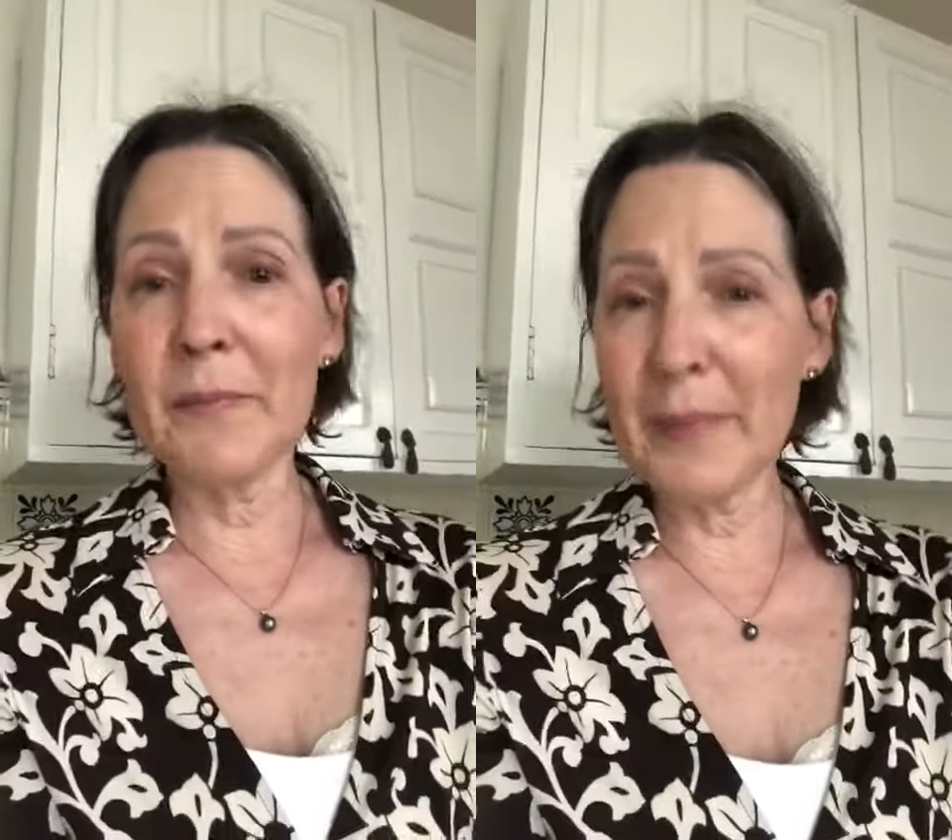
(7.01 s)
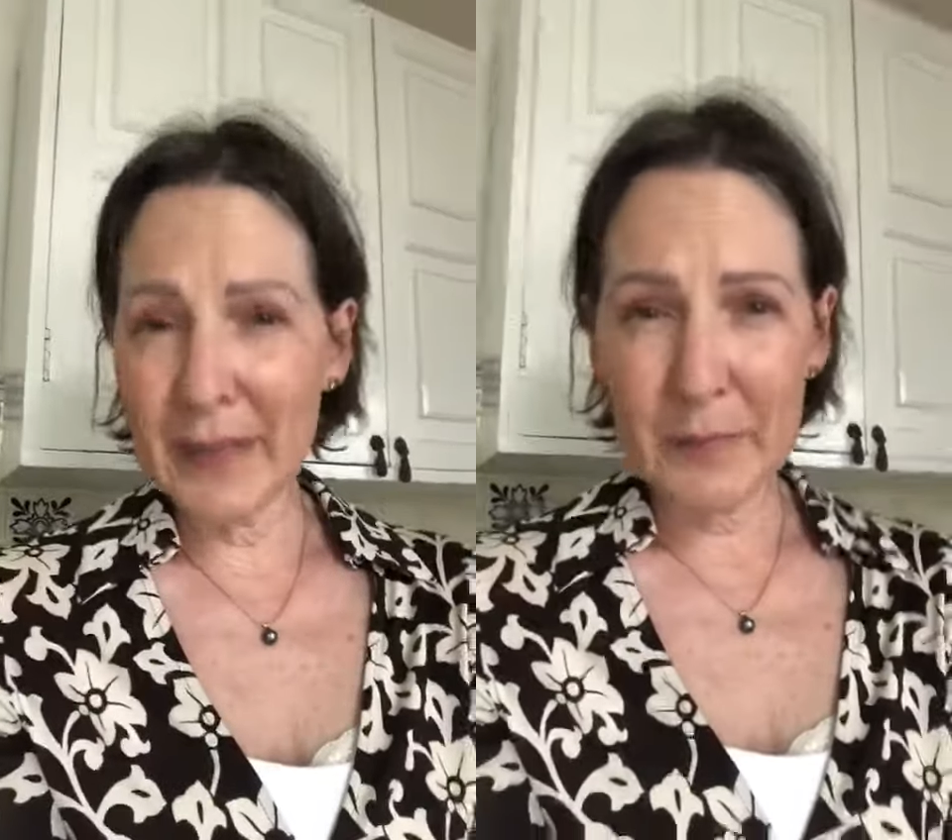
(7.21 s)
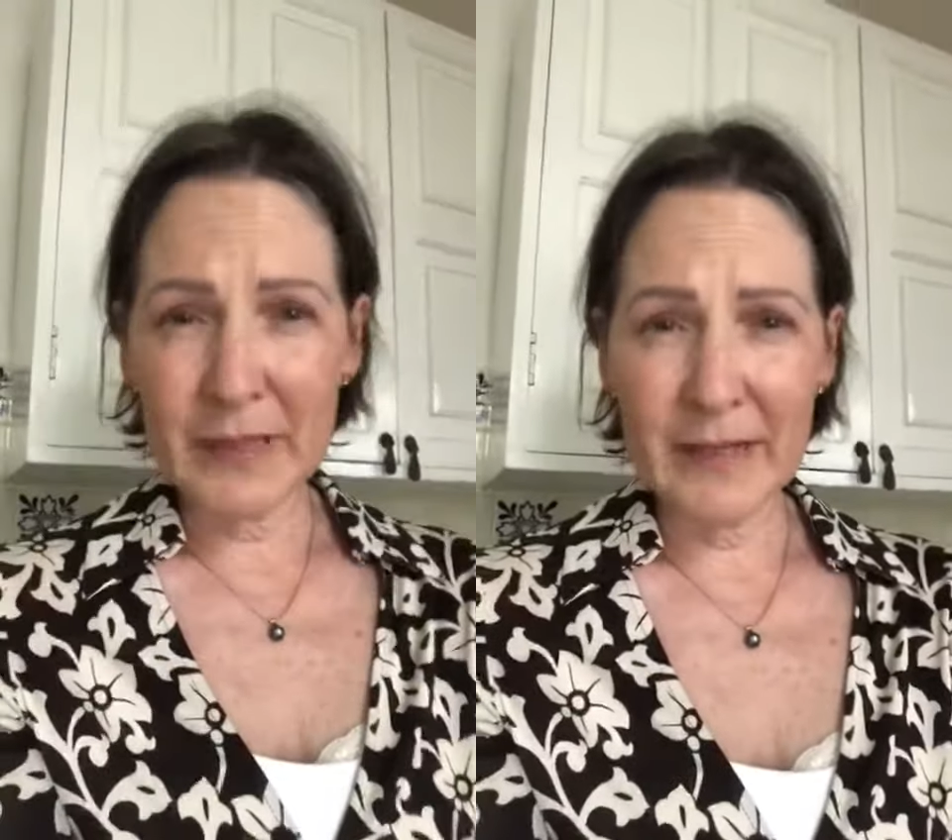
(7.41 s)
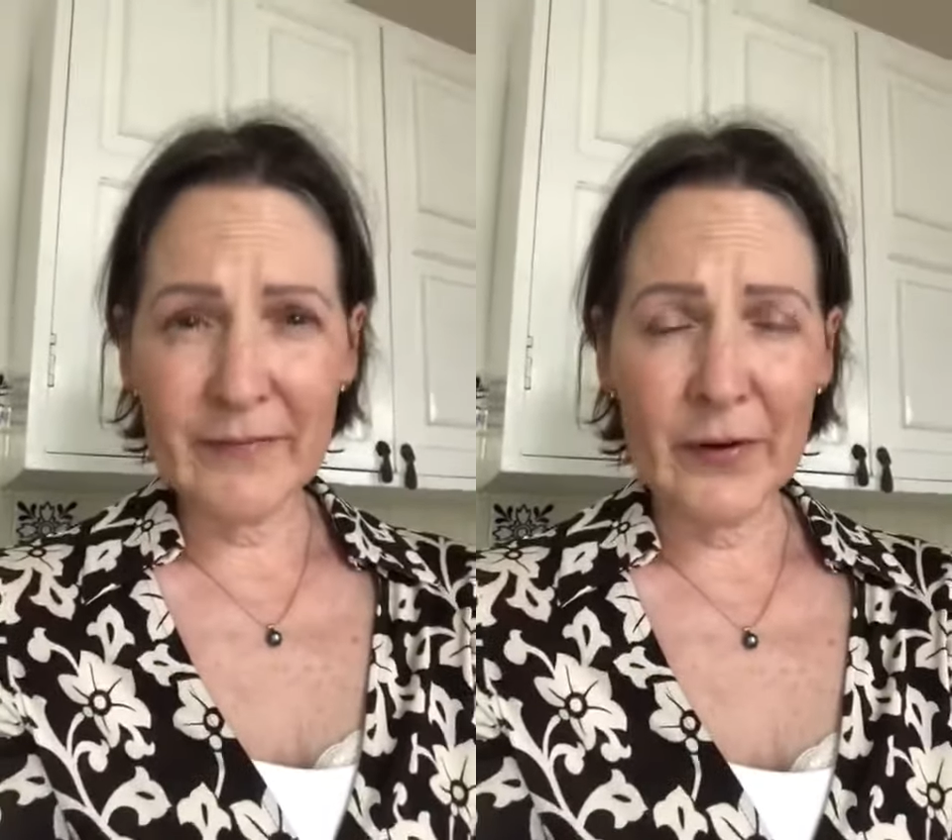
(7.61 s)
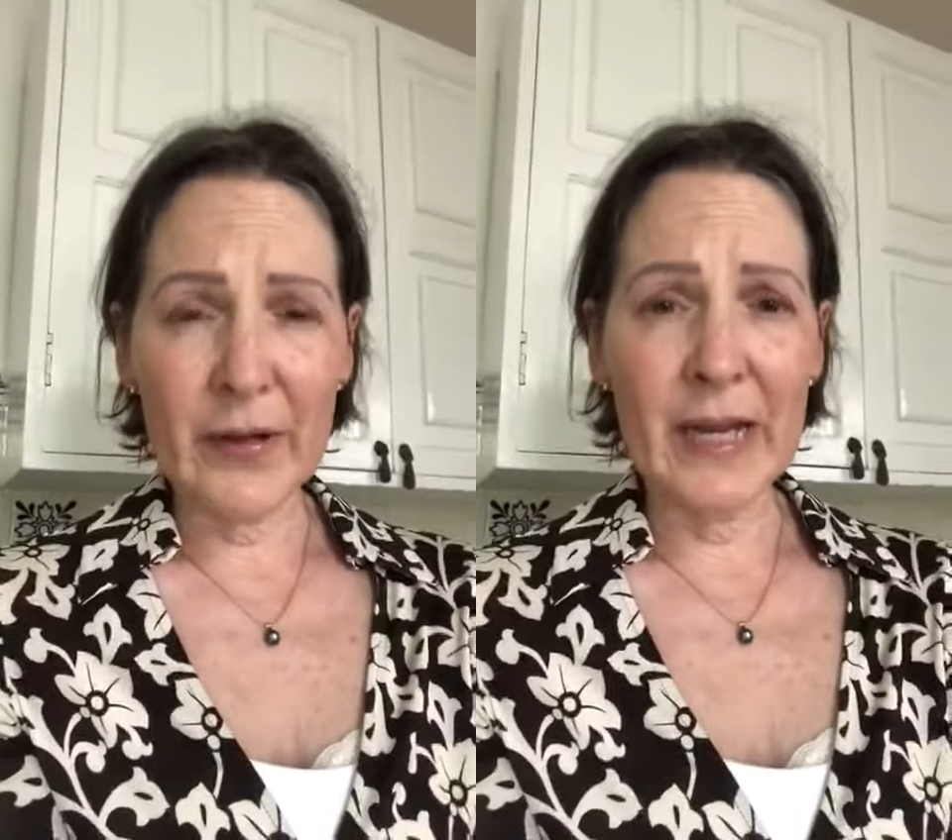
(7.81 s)
big
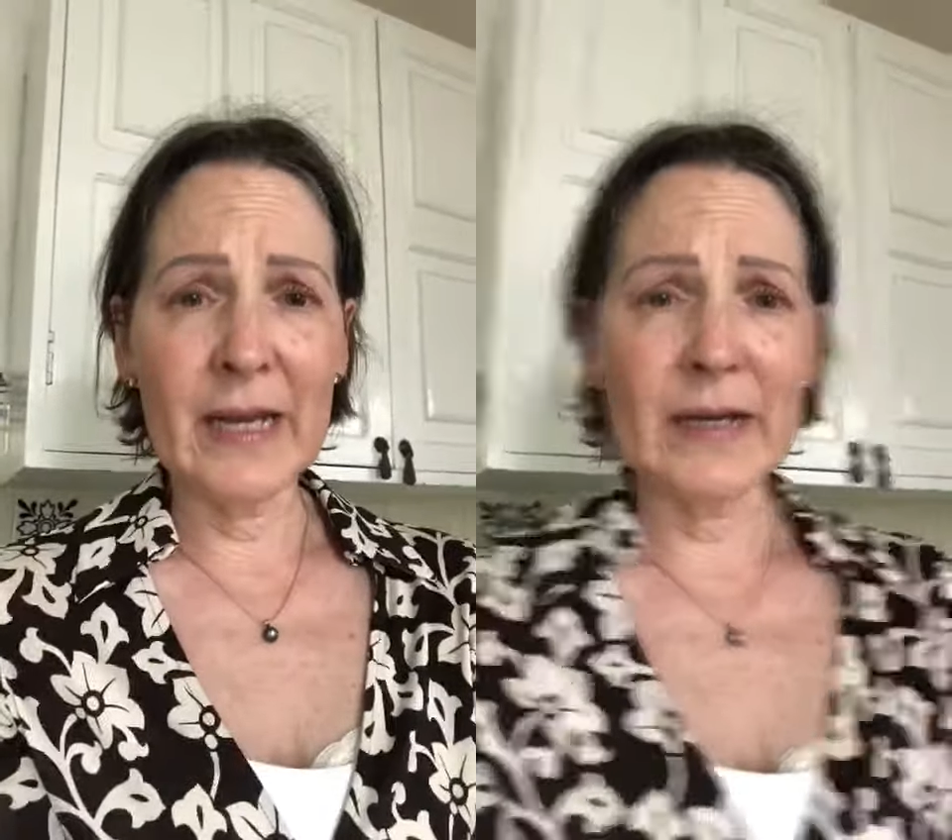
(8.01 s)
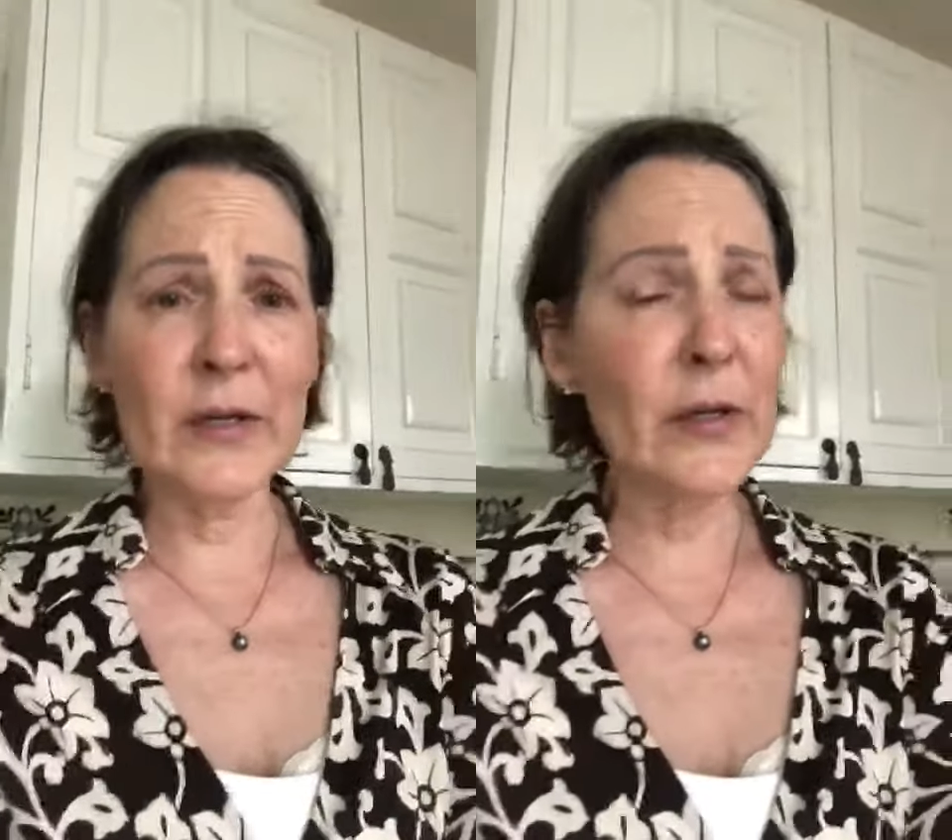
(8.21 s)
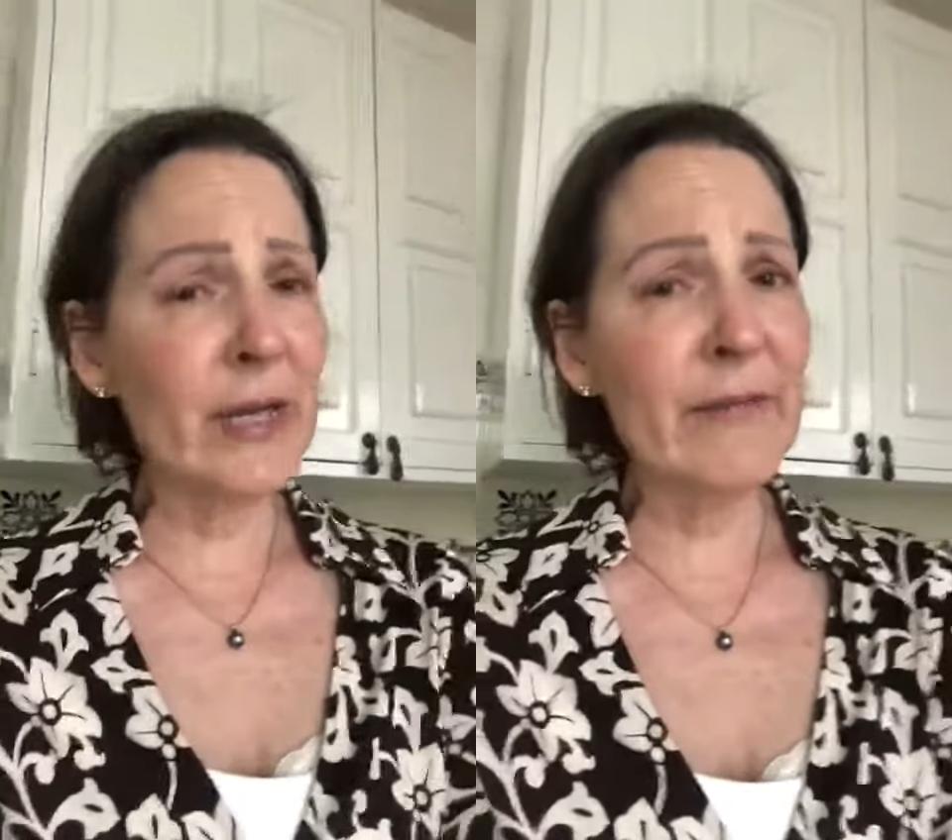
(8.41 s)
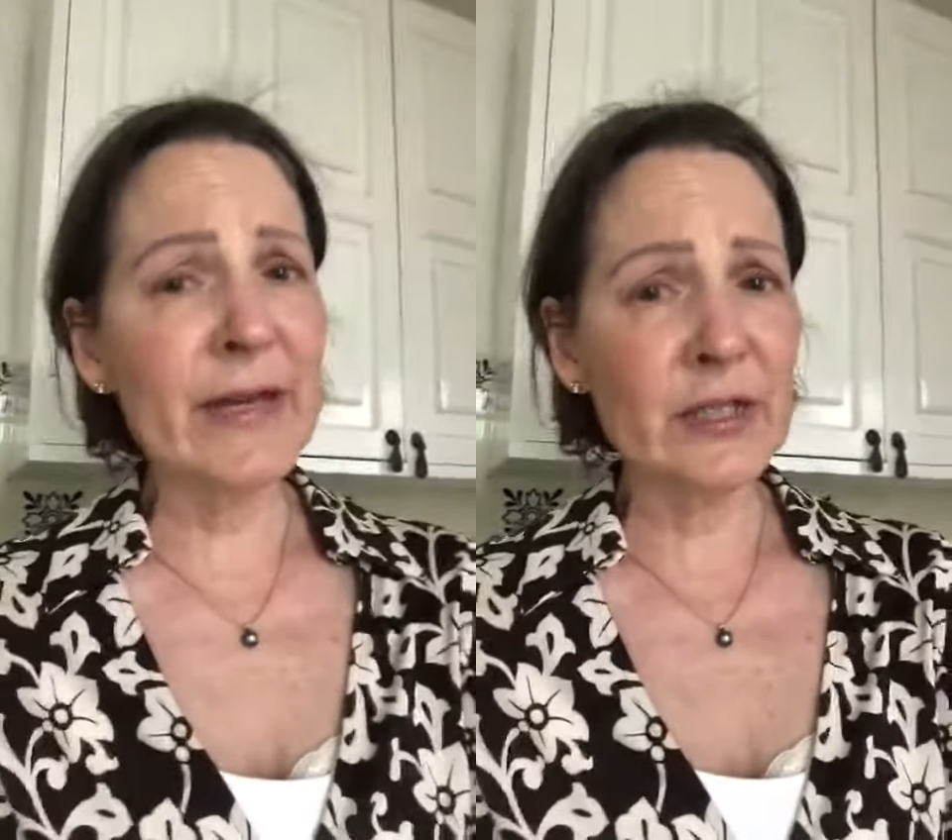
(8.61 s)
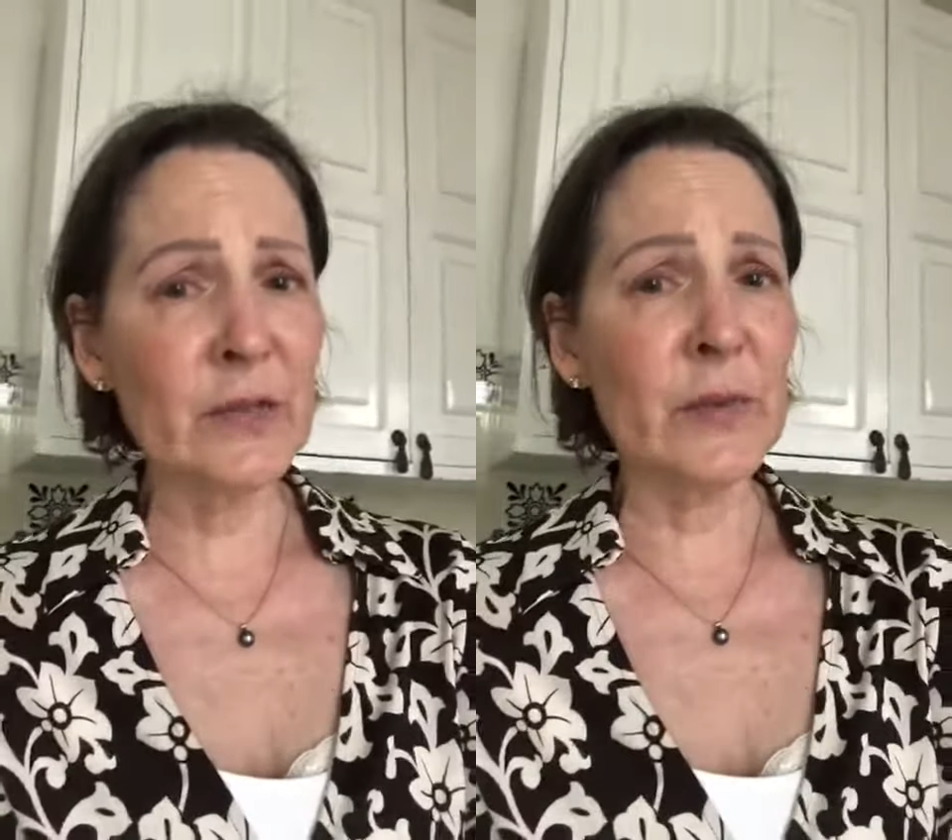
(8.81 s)
believer in cooking
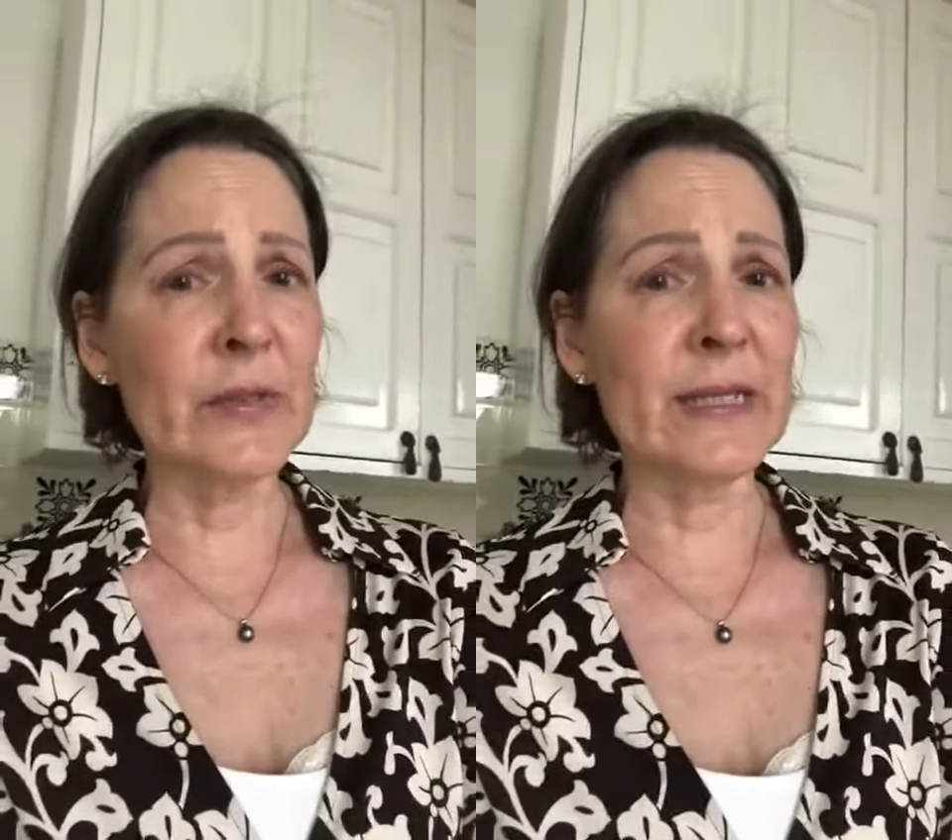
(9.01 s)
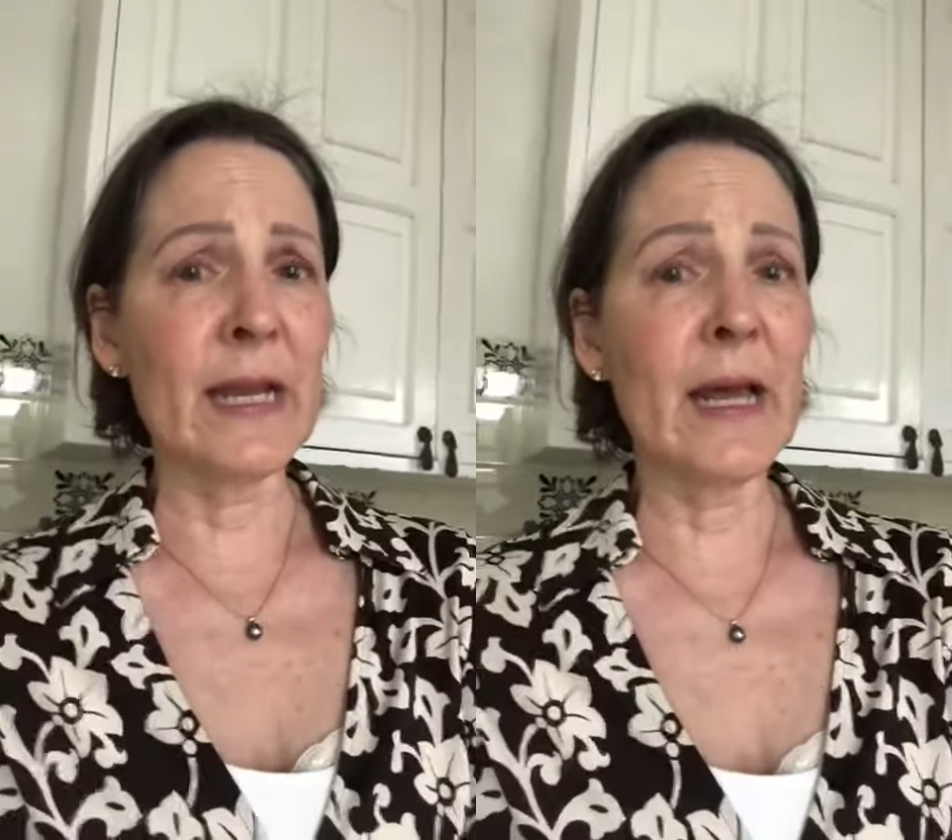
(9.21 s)
vegetables that